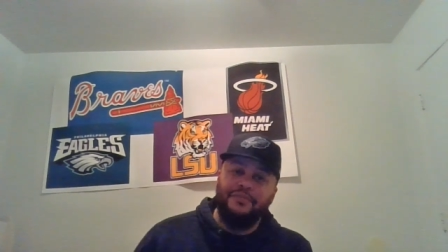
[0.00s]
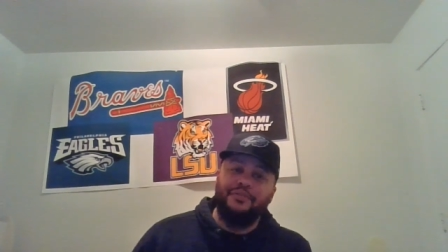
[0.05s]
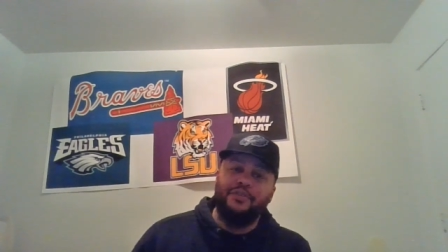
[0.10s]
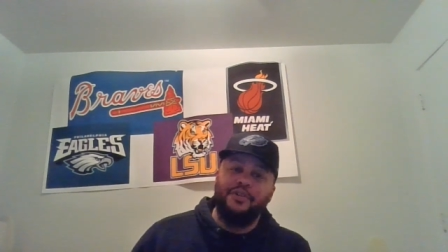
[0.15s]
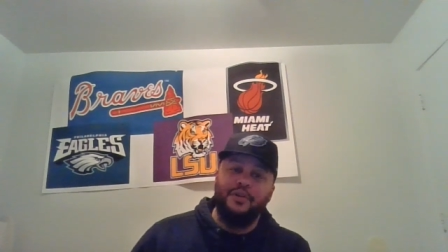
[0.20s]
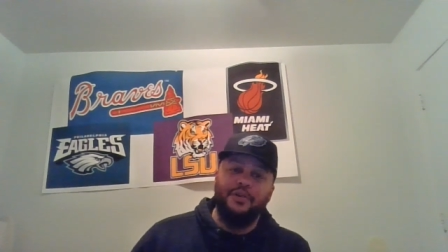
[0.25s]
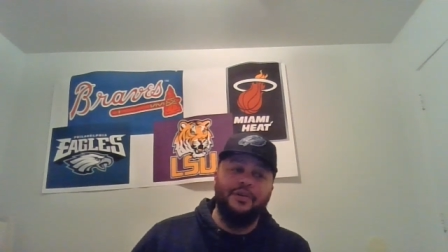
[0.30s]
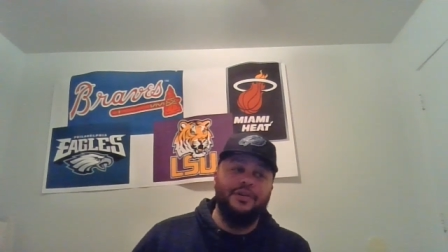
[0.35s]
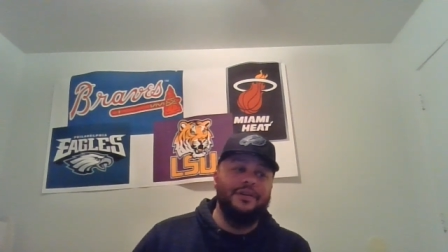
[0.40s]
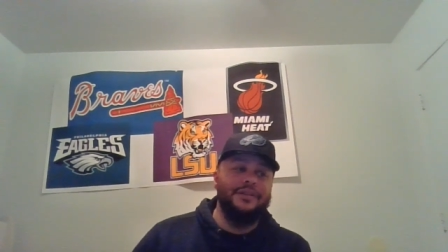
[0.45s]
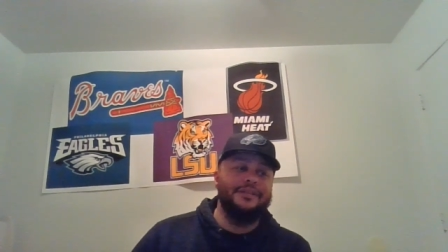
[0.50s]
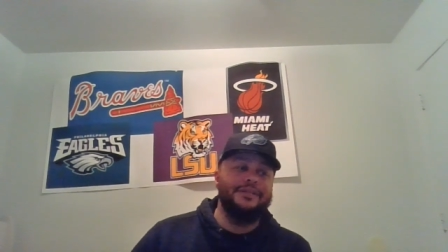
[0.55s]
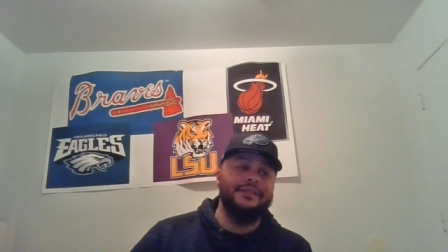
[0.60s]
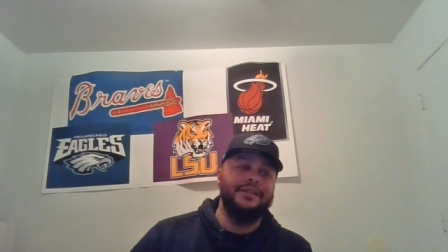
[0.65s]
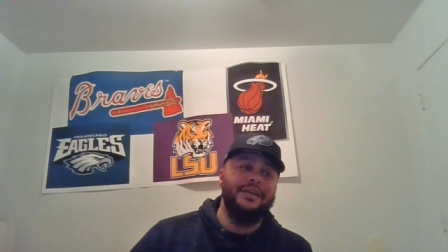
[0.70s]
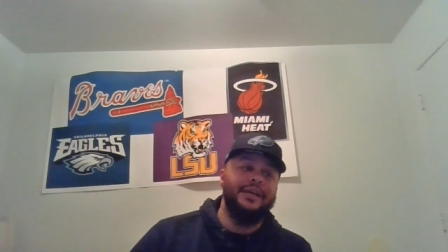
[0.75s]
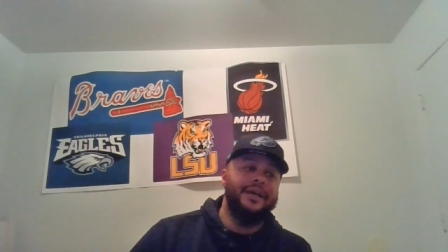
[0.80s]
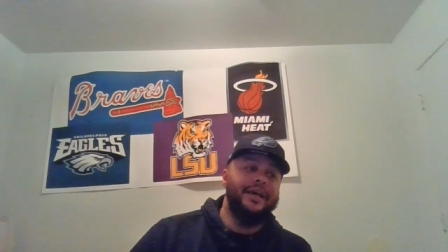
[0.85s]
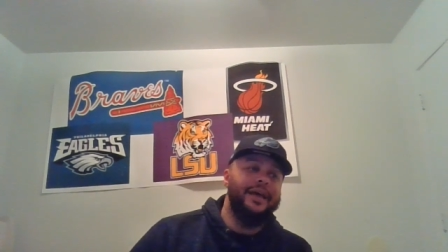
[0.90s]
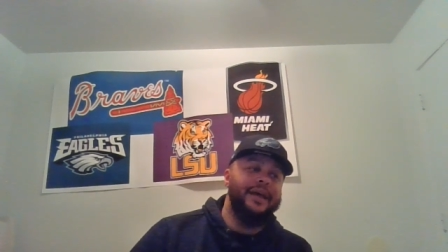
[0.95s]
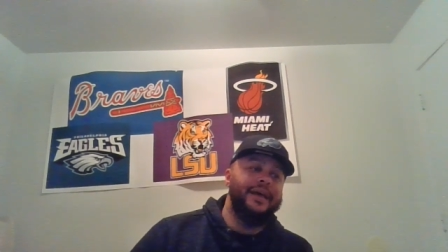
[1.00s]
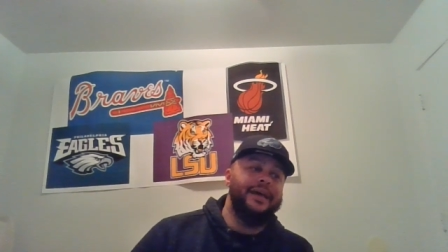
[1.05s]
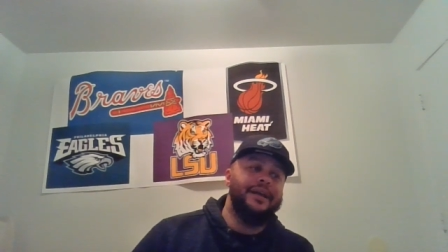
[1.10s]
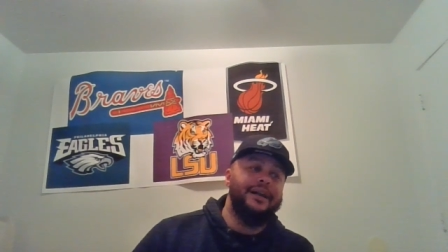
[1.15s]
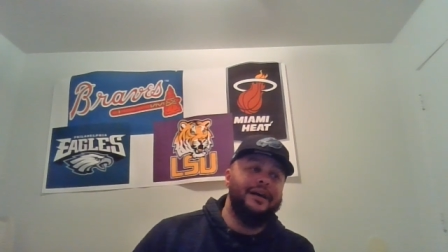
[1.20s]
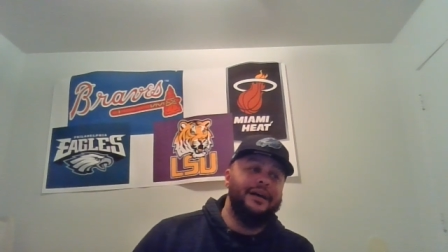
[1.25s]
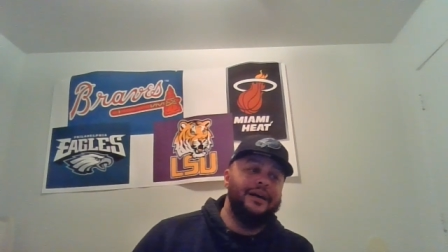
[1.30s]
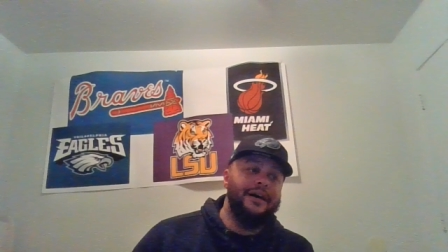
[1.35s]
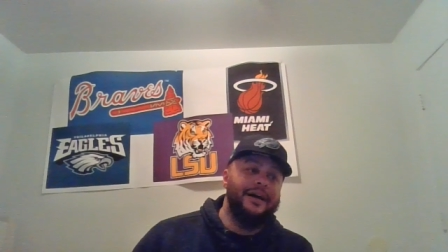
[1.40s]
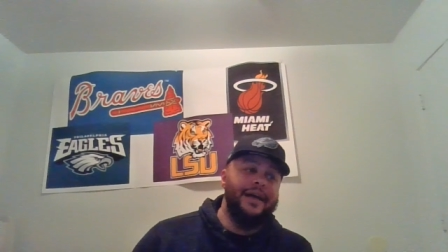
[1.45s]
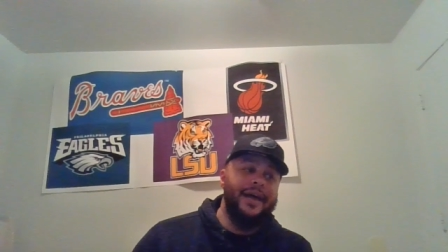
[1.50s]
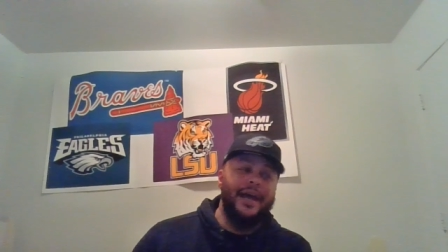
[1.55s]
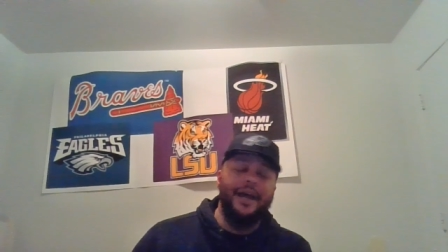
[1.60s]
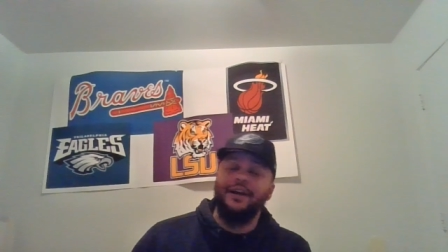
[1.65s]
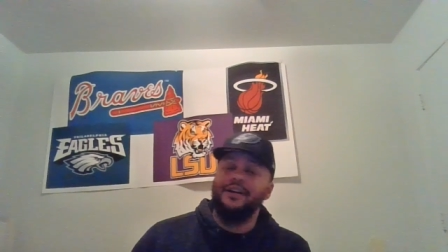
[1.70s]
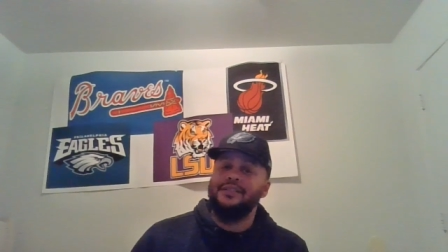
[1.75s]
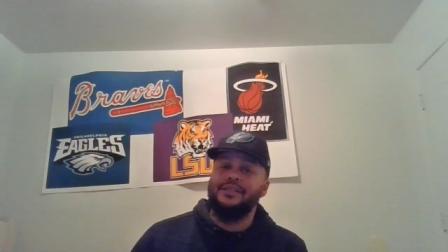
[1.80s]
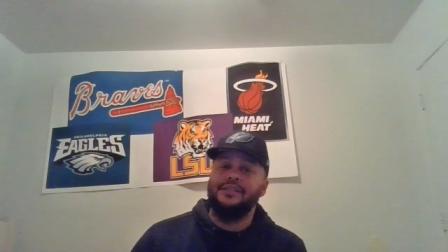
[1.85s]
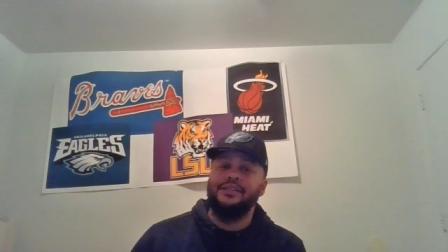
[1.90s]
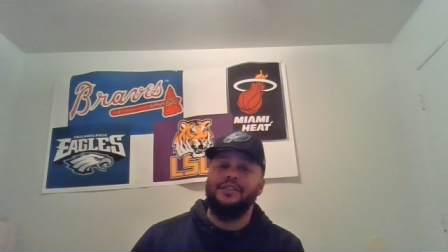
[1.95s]
of course and uh,
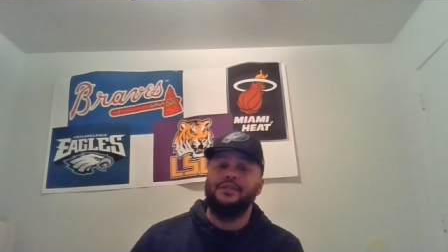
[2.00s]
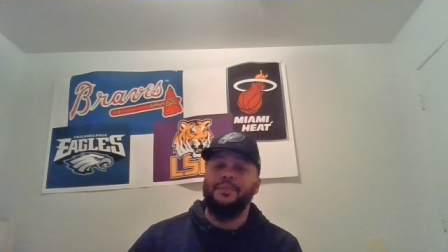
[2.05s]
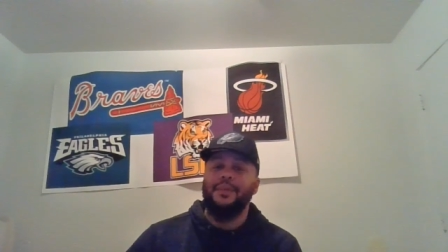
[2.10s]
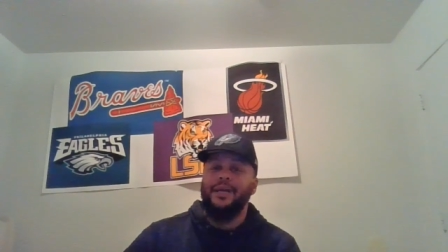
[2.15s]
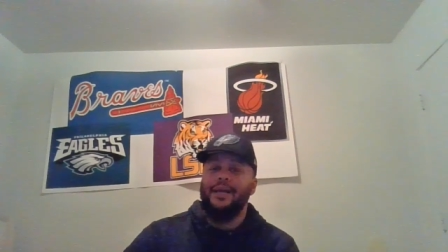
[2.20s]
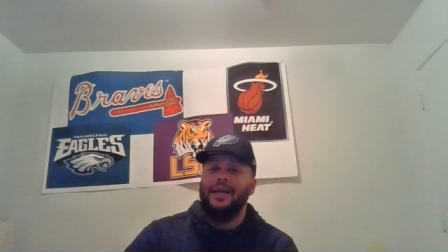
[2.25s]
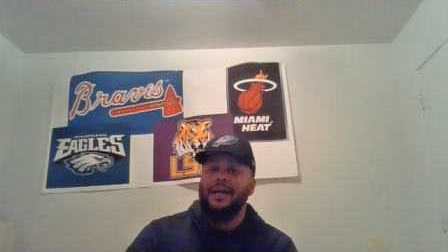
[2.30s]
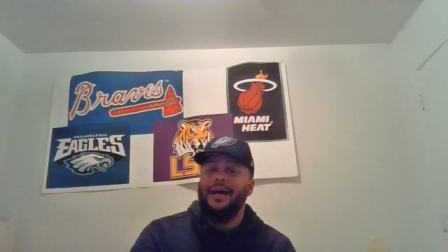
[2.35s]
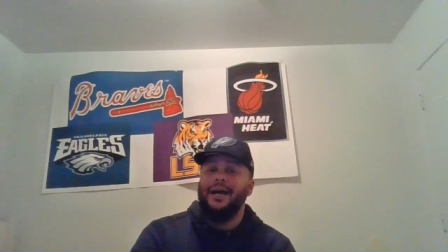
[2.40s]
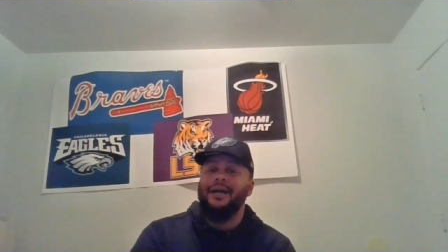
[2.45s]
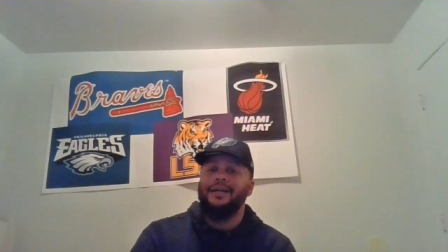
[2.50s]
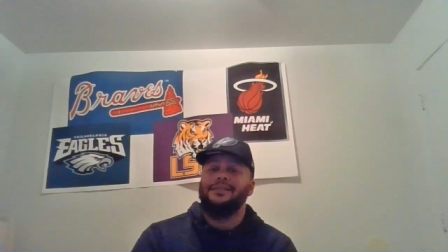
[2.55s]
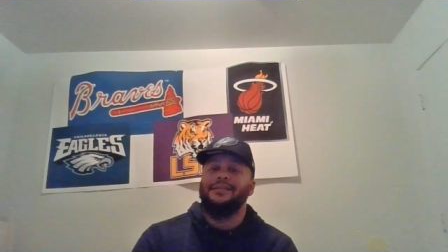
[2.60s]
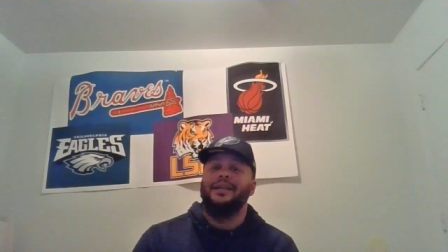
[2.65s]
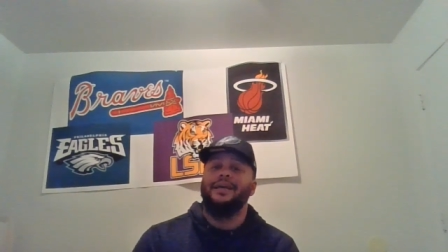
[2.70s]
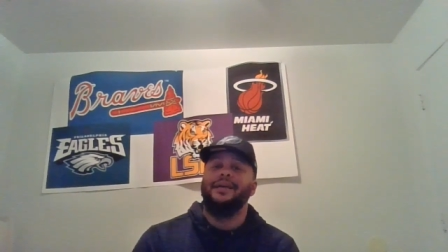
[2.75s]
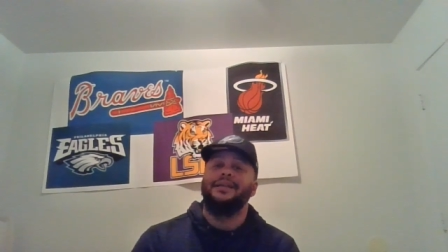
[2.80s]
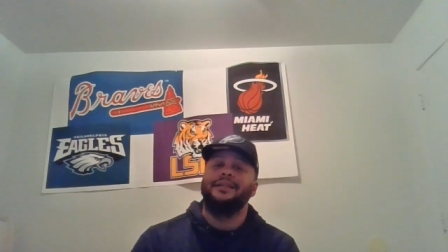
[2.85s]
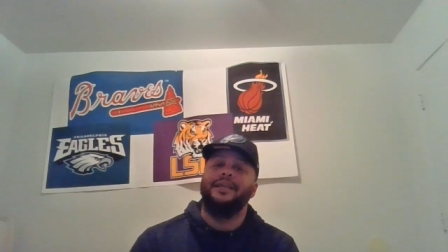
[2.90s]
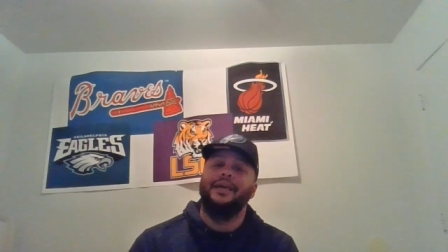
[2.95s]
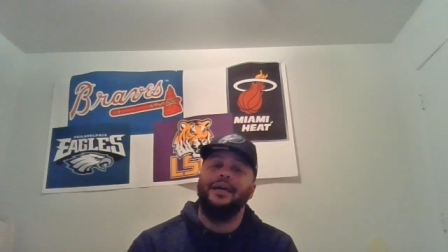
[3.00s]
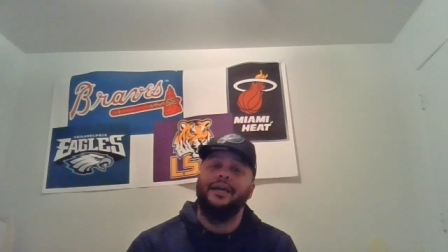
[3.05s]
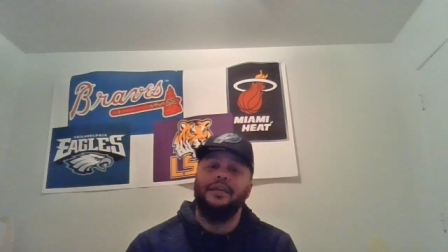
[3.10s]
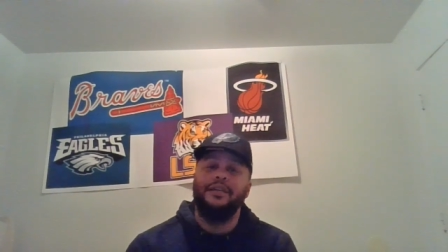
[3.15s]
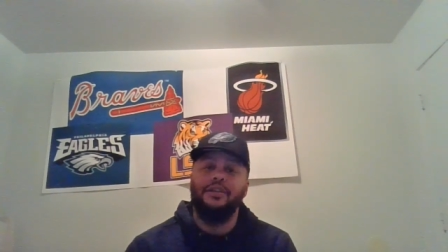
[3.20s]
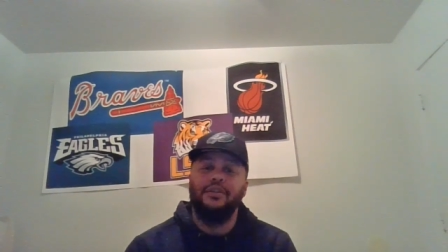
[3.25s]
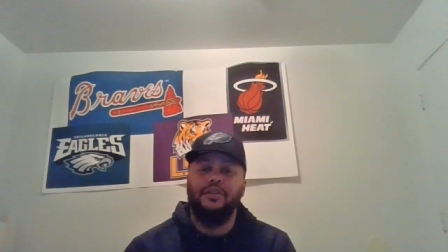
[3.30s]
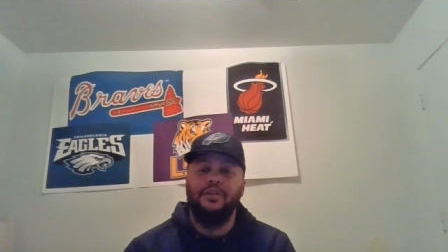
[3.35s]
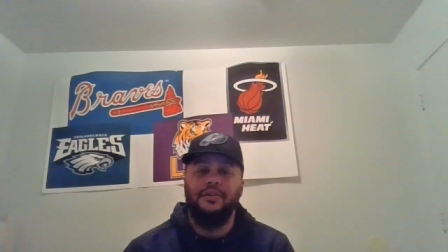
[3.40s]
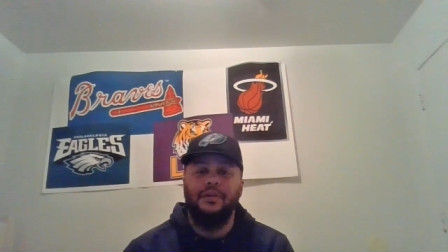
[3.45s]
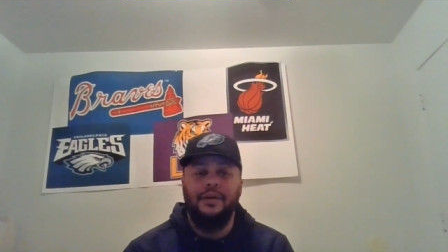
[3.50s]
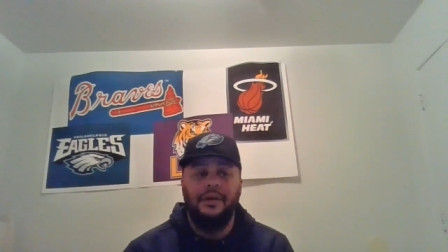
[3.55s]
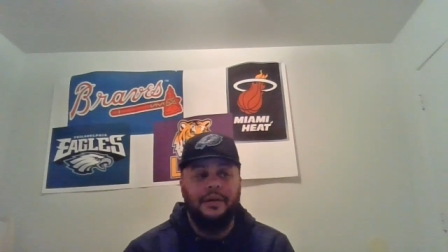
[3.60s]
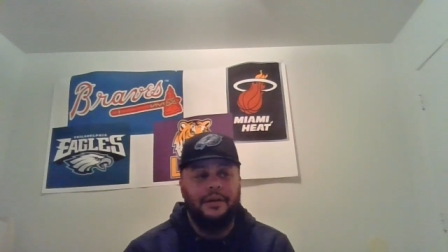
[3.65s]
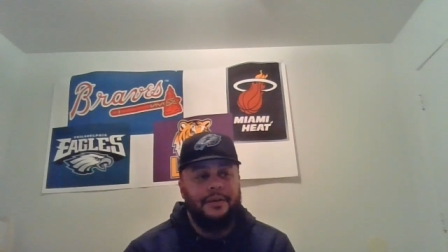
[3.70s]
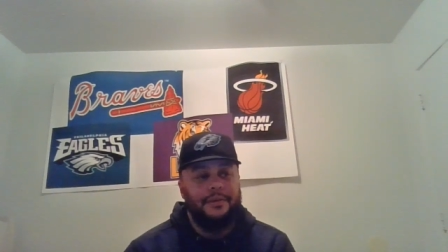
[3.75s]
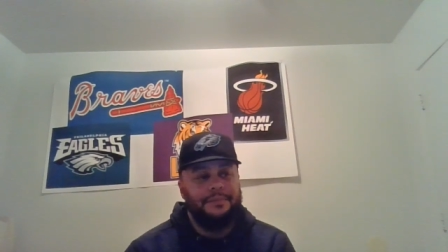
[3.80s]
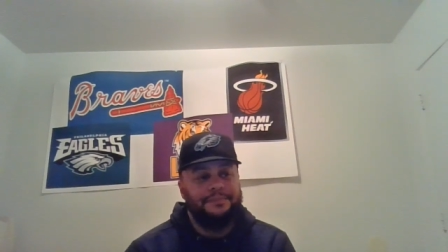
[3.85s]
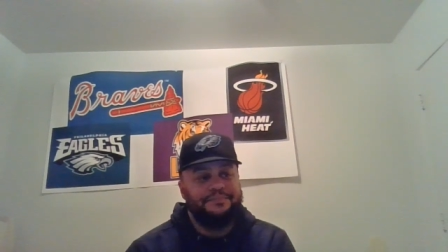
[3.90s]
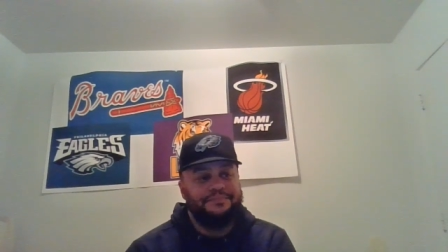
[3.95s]
Harrison Smith, guys like that, you know,
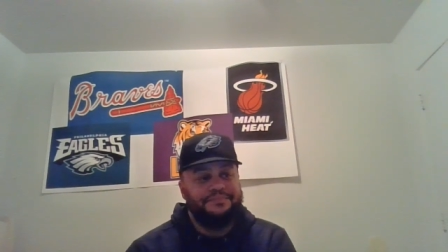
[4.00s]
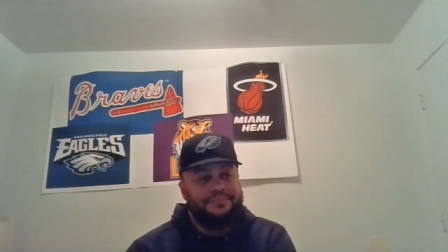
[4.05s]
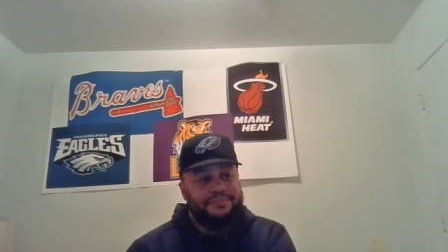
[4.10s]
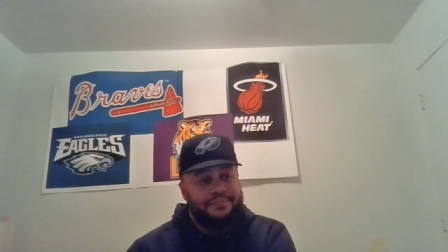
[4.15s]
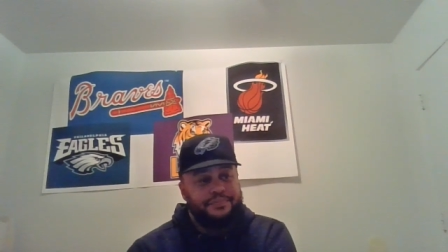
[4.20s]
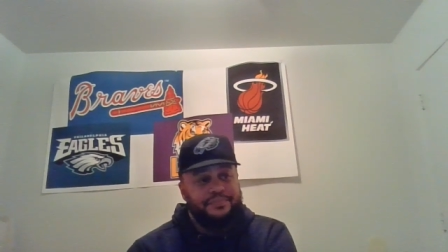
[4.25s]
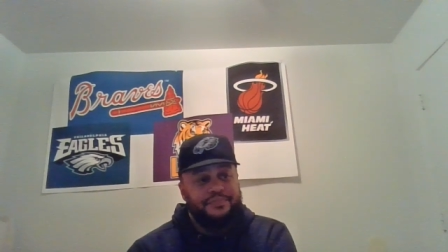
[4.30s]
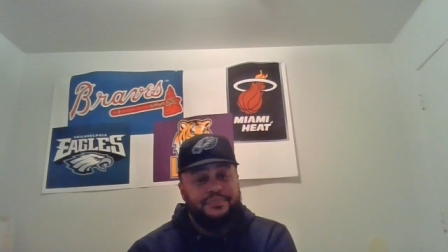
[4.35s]
um,